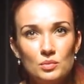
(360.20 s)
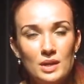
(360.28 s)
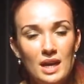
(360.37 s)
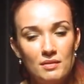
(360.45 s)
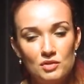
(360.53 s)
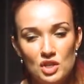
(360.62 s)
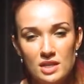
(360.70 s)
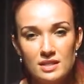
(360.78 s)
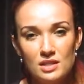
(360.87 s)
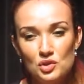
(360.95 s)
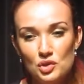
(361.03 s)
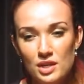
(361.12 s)
we have
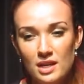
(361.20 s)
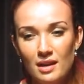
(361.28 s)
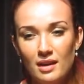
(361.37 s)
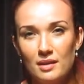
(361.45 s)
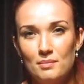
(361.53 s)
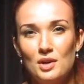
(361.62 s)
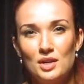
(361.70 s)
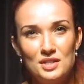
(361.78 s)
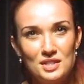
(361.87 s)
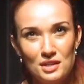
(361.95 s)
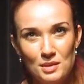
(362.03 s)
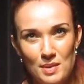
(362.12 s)
Jessie Tree, Monastery